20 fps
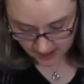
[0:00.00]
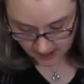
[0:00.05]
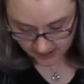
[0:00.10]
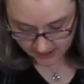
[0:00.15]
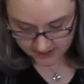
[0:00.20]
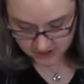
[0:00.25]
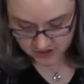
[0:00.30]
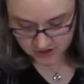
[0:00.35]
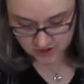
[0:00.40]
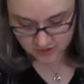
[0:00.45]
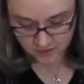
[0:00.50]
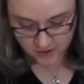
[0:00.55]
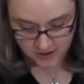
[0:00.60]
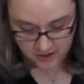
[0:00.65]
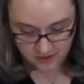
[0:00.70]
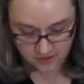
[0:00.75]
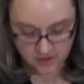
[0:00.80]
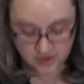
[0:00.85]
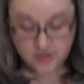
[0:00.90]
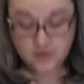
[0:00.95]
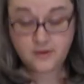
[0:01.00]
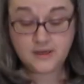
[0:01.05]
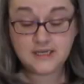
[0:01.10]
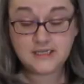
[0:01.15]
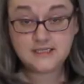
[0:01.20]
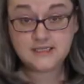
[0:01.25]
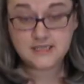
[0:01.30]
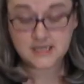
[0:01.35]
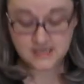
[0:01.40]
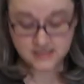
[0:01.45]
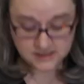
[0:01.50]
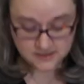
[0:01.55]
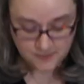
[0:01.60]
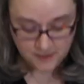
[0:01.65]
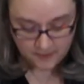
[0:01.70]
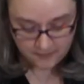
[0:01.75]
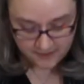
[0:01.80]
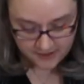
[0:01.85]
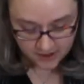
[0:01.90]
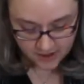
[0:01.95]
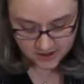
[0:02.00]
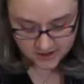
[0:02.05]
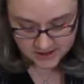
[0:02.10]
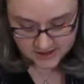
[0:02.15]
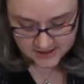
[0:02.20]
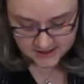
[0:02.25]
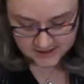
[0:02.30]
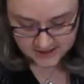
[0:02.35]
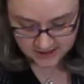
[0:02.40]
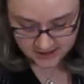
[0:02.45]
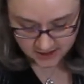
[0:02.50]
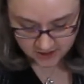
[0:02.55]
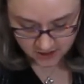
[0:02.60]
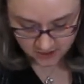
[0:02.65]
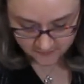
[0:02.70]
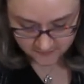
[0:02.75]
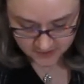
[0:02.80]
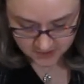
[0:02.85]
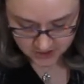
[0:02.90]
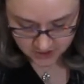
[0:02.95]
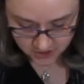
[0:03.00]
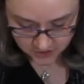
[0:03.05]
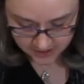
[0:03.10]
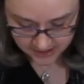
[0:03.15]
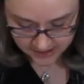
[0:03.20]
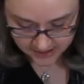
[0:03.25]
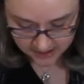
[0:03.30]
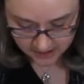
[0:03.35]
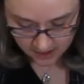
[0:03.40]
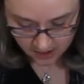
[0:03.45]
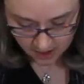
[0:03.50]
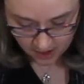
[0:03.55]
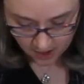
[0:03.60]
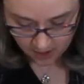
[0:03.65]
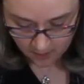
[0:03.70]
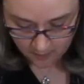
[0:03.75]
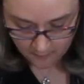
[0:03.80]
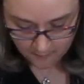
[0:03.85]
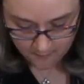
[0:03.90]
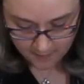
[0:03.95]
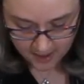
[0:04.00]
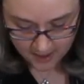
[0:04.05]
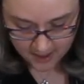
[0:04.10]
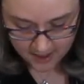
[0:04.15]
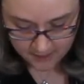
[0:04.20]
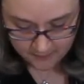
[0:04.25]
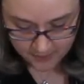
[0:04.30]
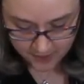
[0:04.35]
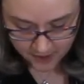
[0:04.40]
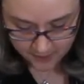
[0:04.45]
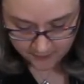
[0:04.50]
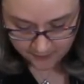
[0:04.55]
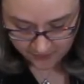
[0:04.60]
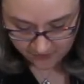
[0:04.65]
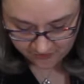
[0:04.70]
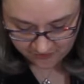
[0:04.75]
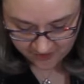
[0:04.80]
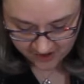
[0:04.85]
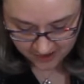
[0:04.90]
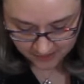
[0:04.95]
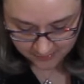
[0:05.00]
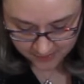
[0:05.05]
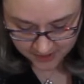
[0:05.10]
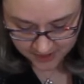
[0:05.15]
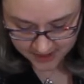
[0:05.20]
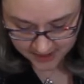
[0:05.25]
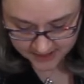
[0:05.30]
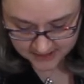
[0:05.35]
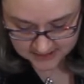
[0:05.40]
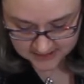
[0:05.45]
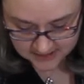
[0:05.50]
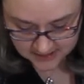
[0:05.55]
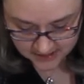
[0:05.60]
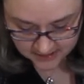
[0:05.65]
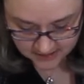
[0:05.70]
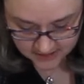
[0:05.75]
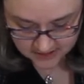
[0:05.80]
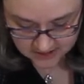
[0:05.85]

I do want you to notice that it's probably hard to see here on the screen. My purple fabric had a slightly